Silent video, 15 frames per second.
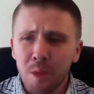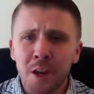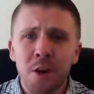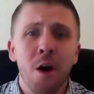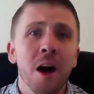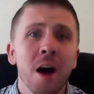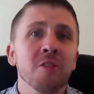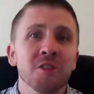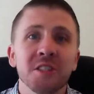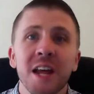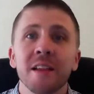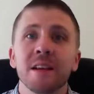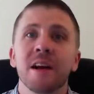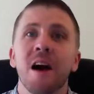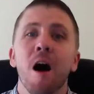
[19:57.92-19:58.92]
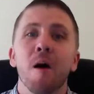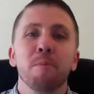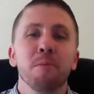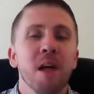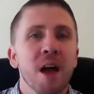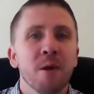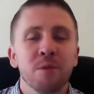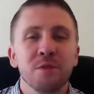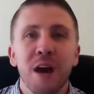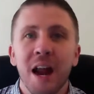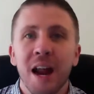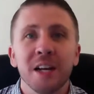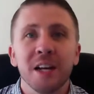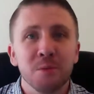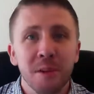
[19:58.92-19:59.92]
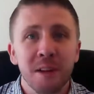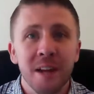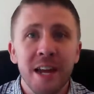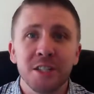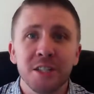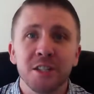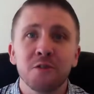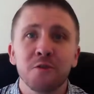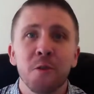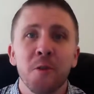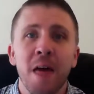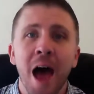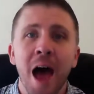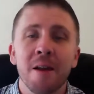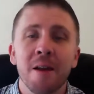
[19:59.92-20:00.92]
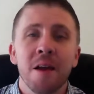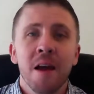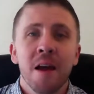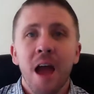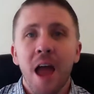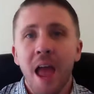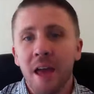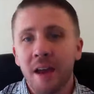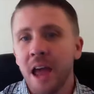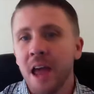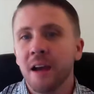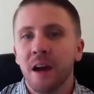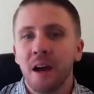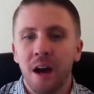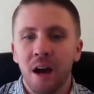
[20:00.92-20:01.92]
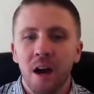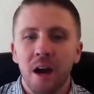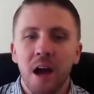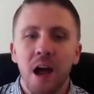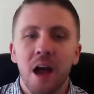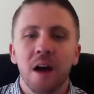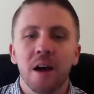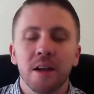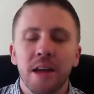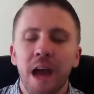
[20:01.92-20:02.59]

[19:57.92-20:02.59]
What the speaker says: you know, understand the comp plan, we've got explanations for that, and a